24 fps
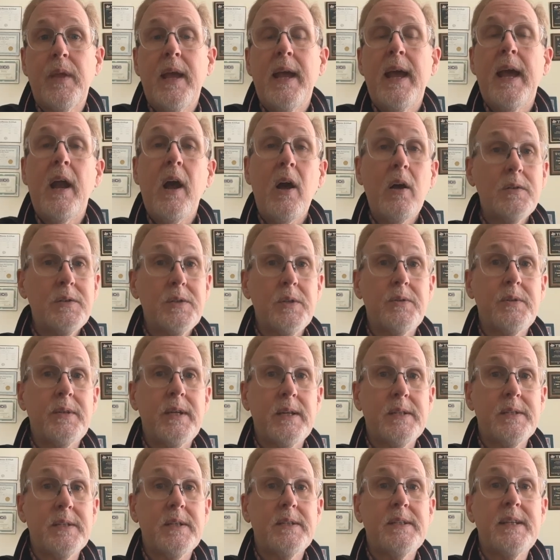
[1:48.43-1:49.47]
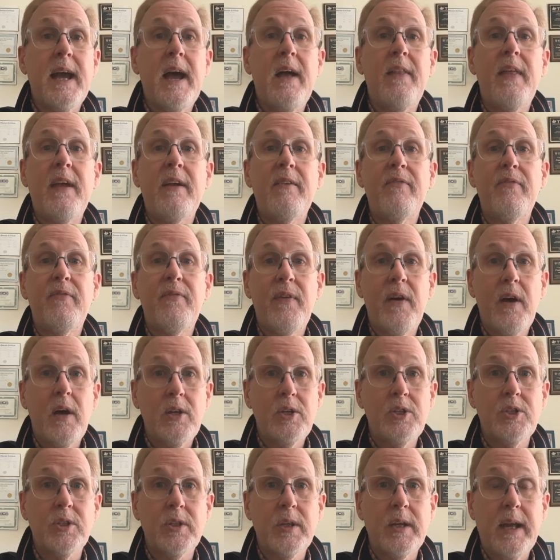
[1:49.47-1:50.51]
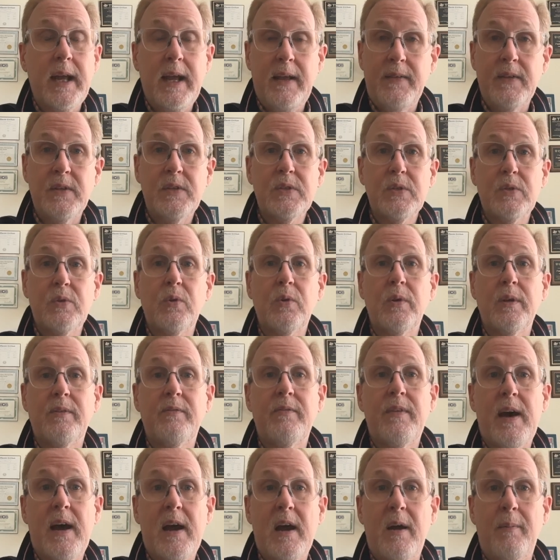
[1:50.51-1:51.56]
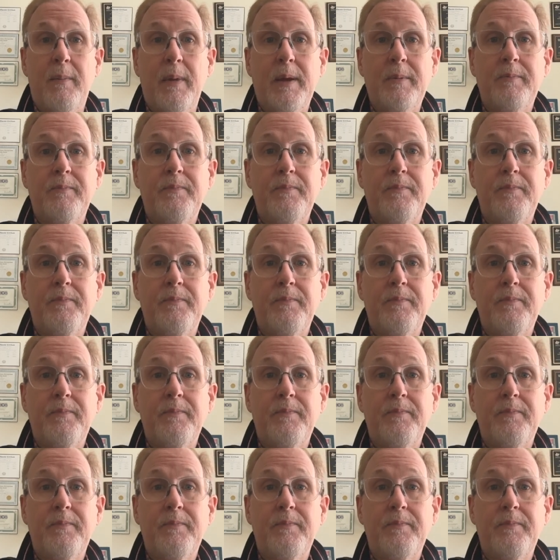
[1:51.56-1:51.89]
It also tells us how they function in the school environment.